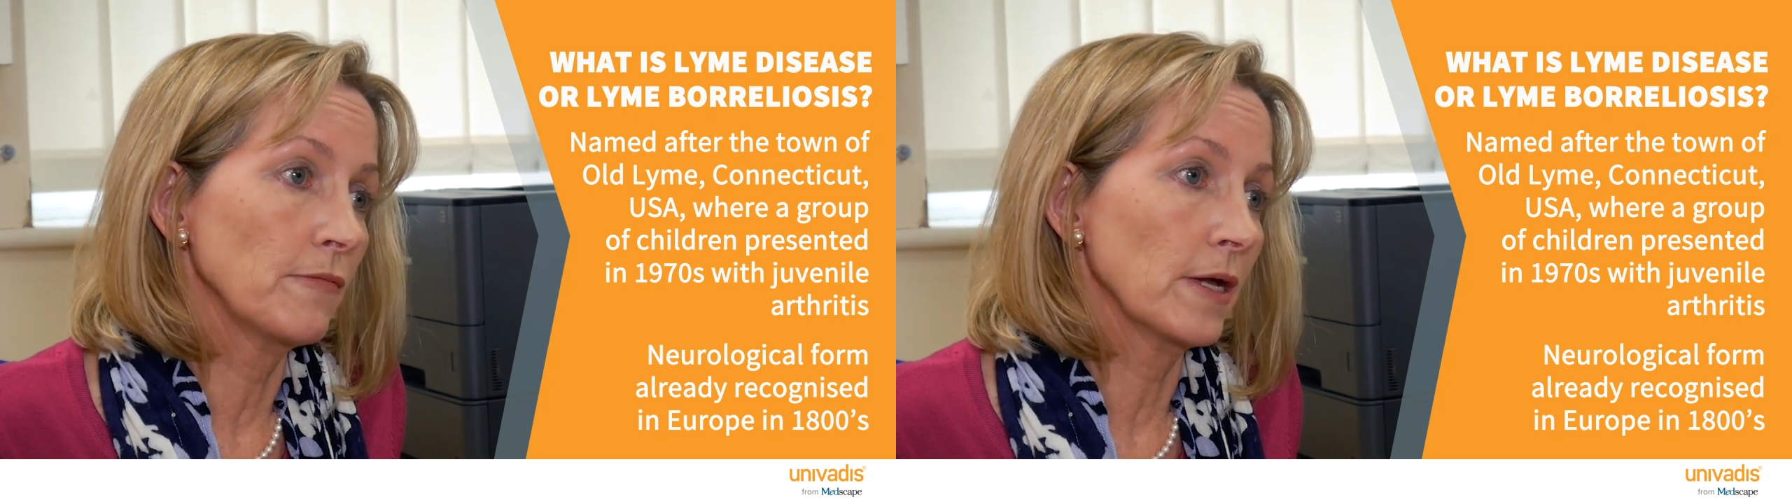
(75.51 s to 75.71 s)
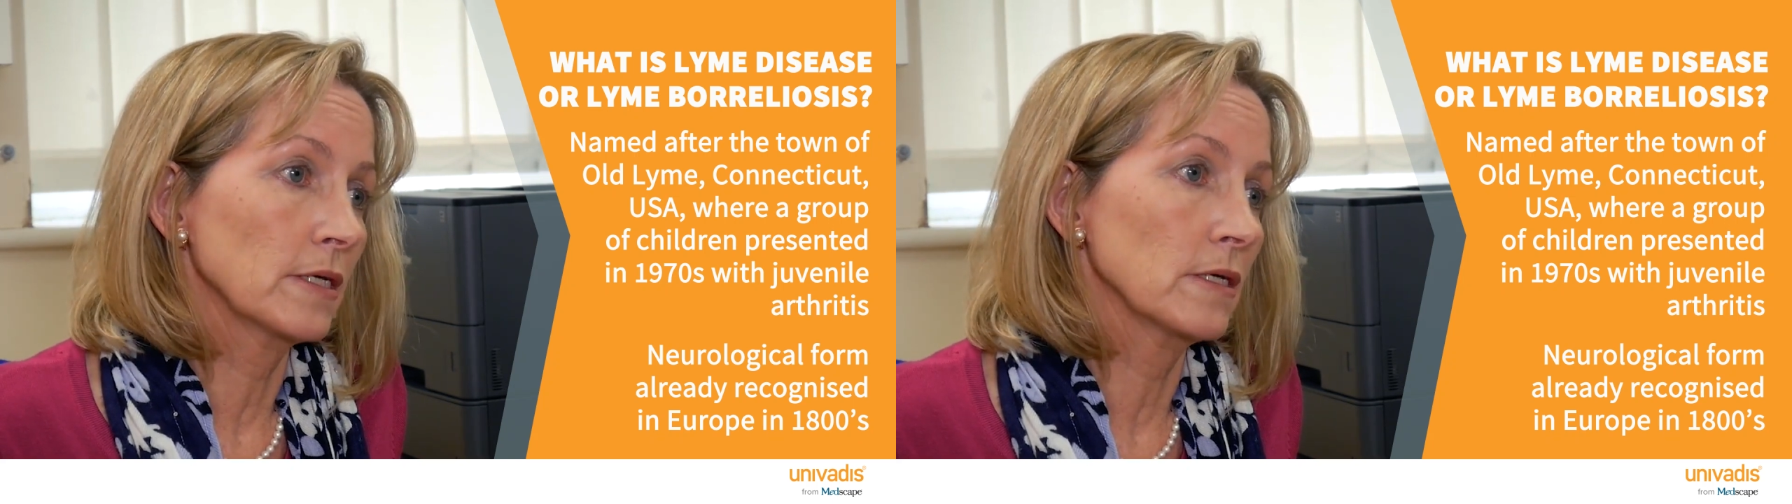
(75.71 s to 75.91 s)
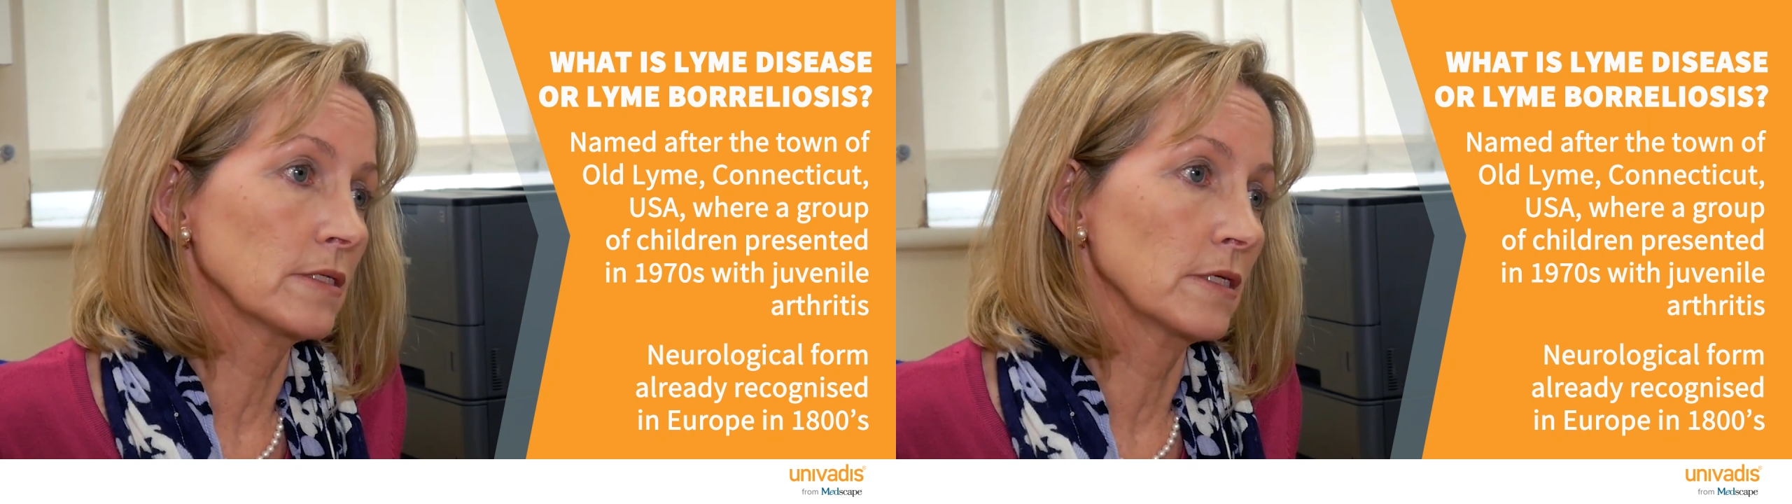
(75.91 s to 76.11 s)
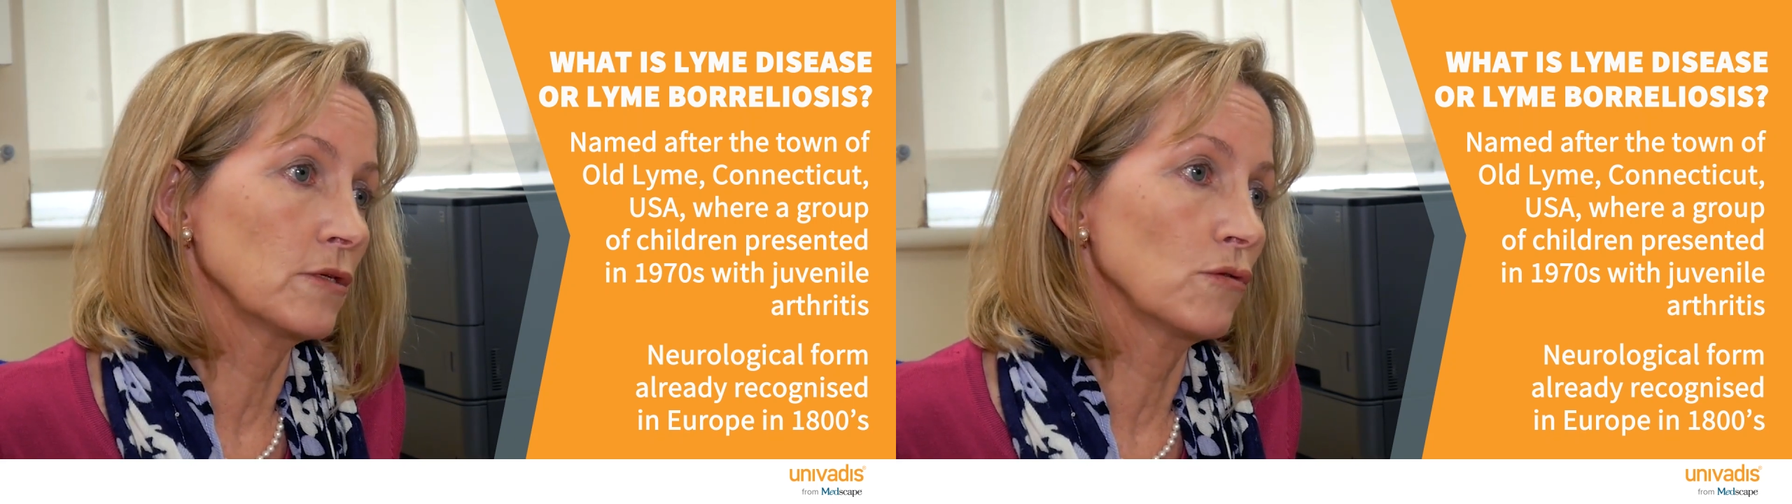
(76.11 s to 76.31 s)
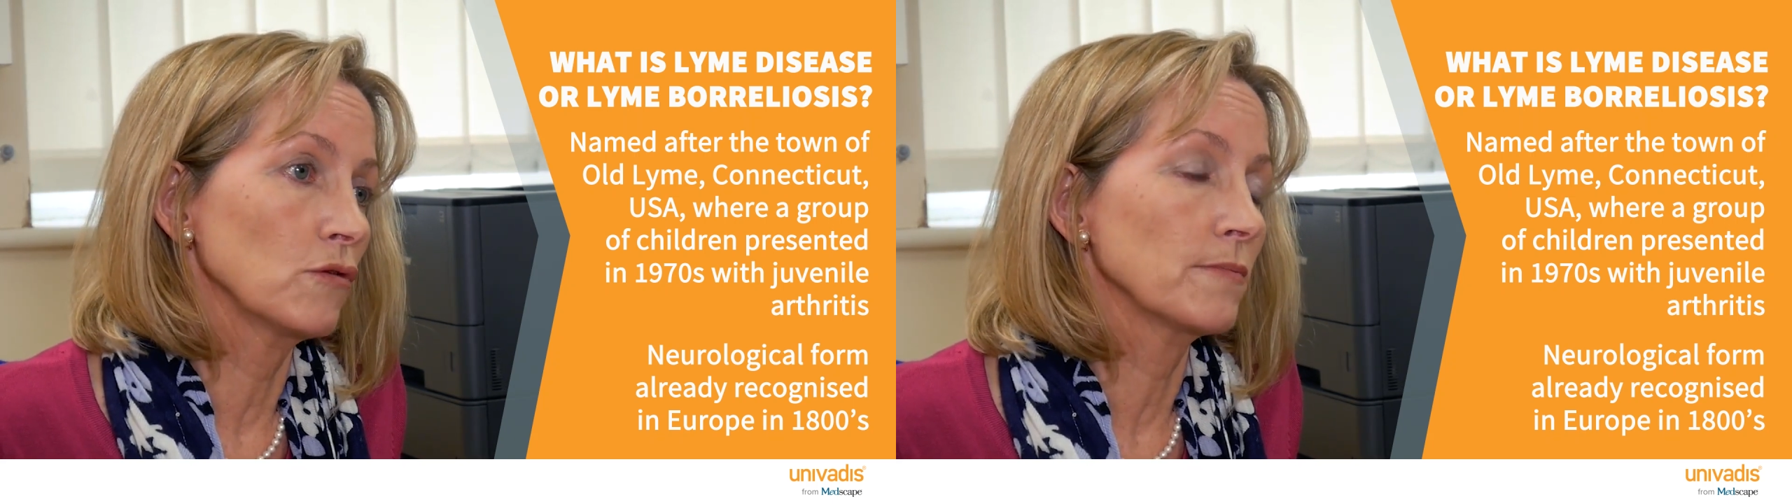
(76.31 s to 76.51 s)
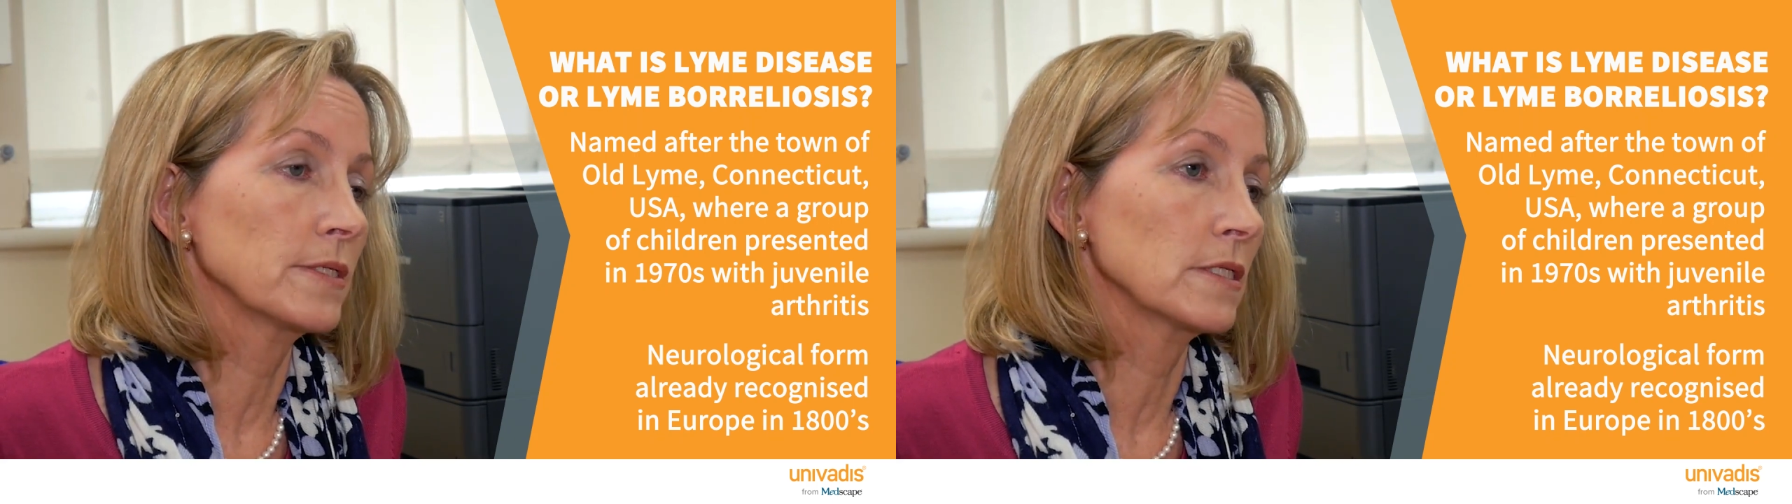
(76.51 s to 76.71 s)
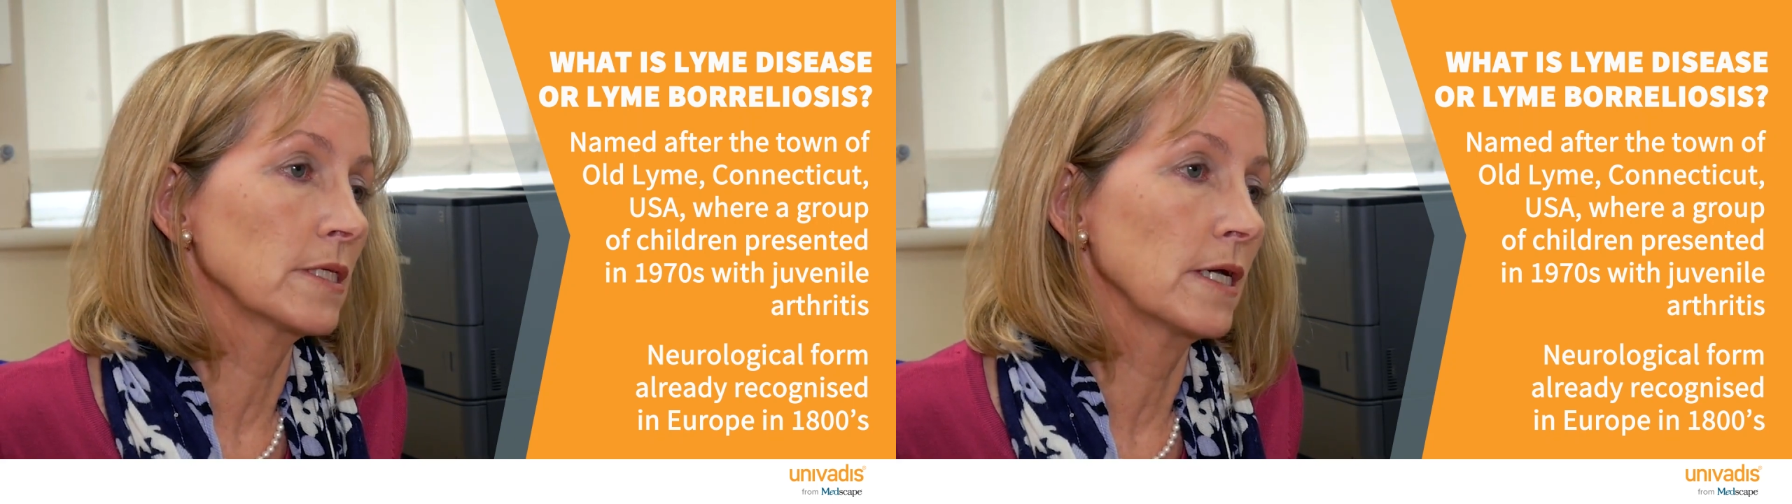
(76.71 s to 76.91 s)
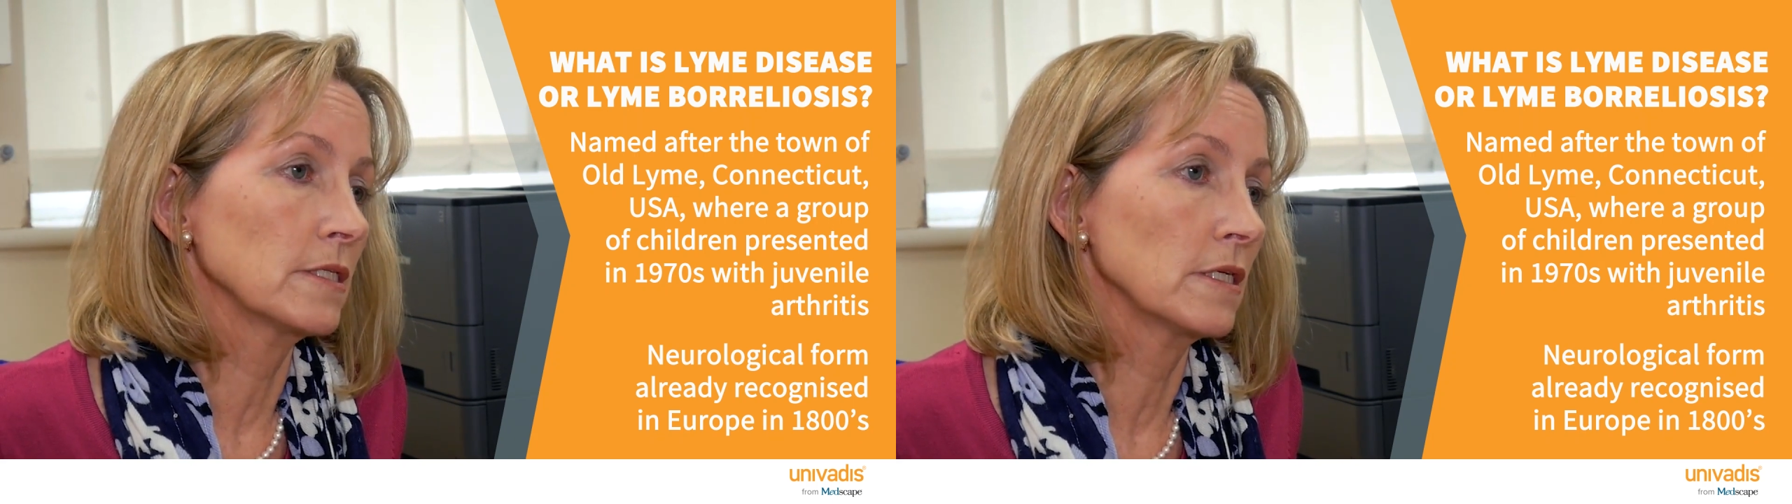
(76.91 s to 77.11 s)
recognised in Europe since
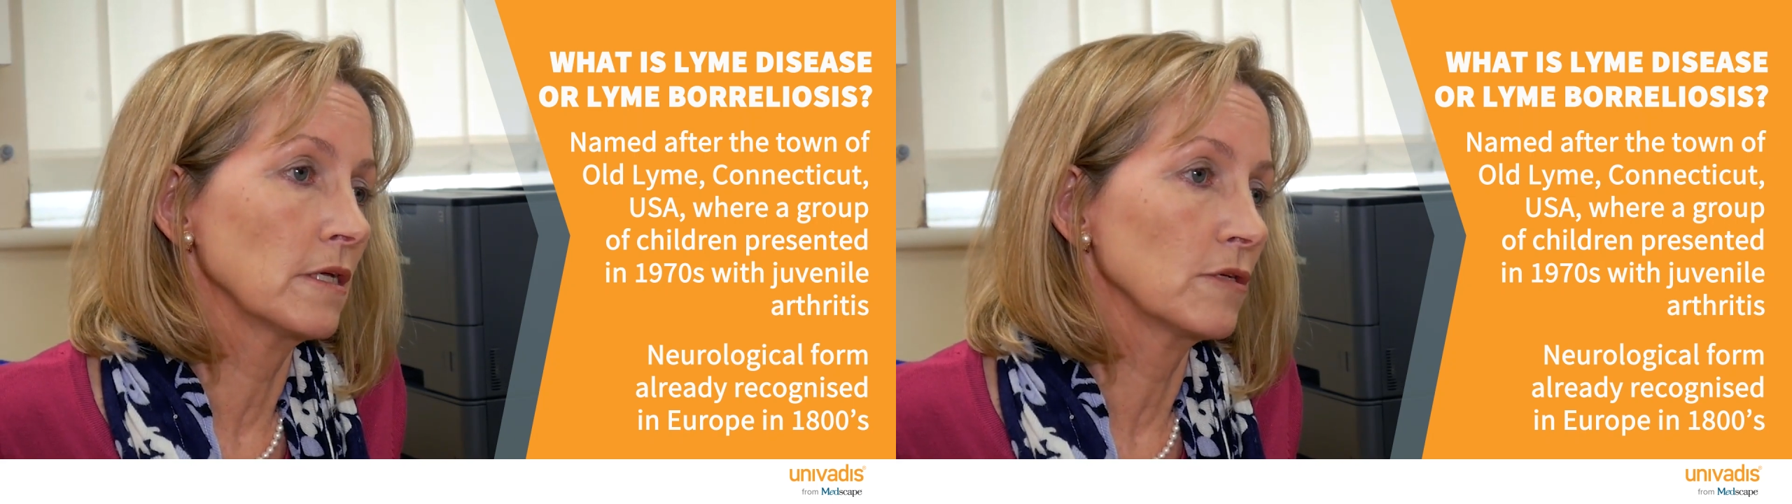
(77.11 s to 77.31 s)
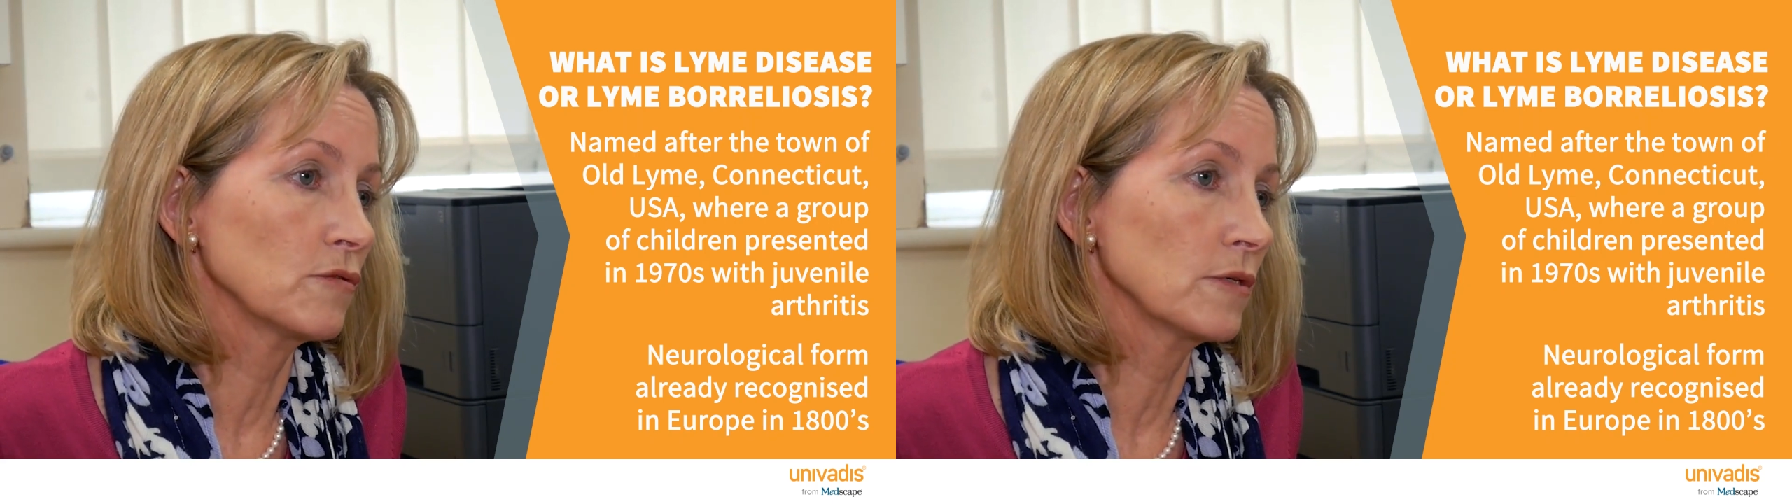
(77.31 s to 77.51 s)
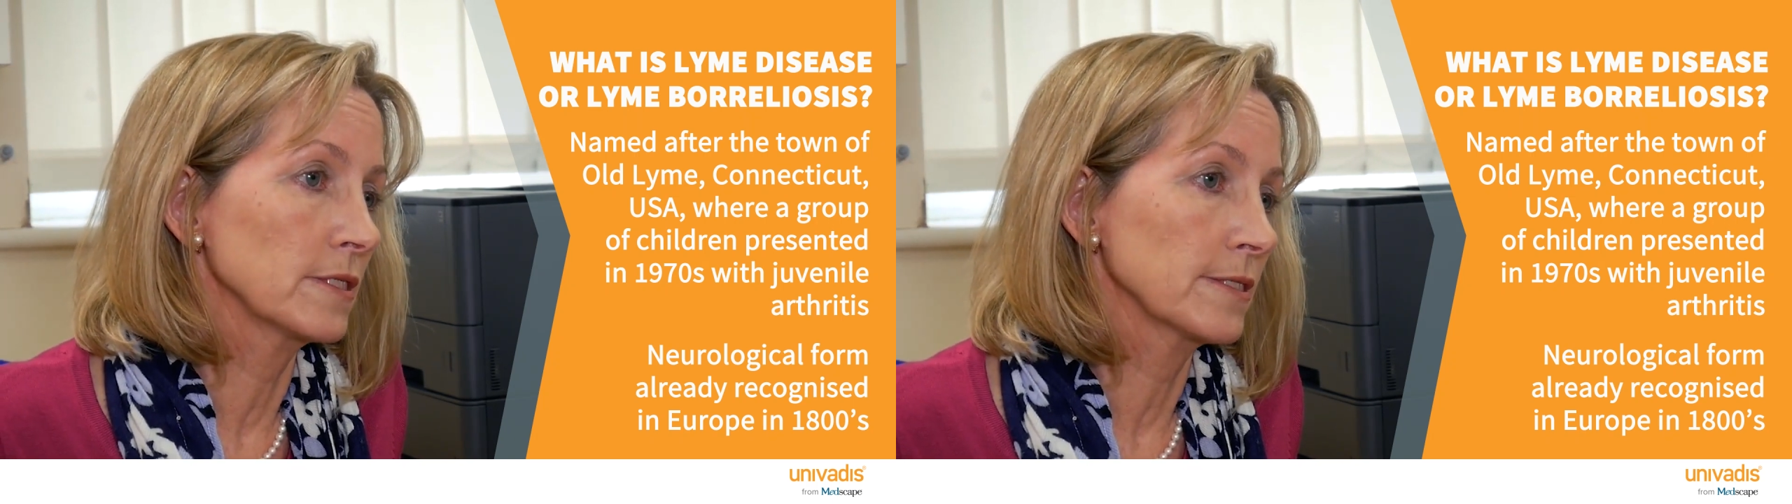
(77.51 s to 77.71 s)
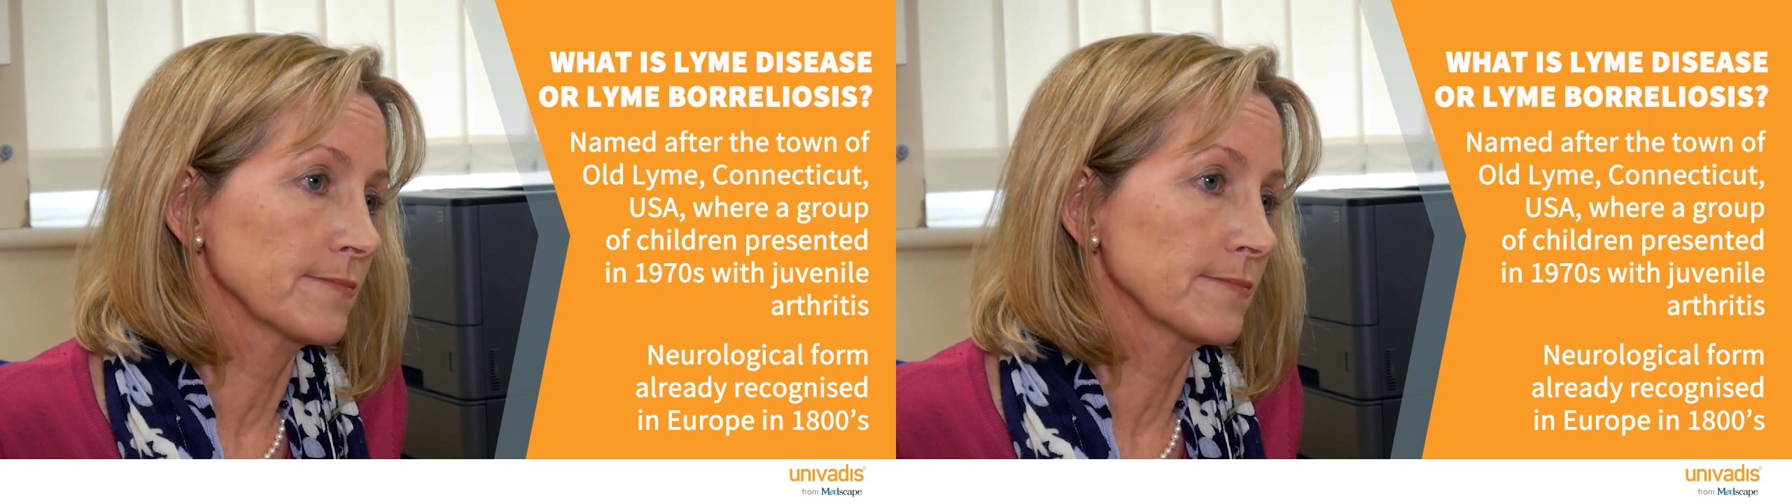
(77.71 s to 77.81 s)
the 1800s.